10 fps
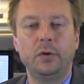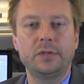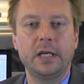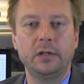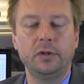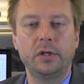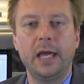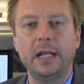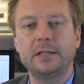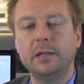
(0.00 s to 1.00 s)
taking a look
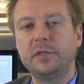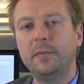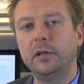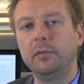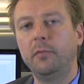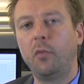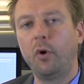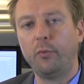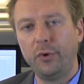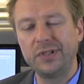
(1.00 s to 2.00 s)
at it, seems to be a little bit
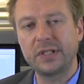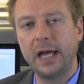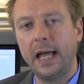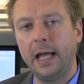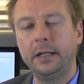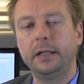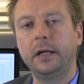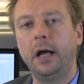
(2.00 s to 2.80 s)
more risk on.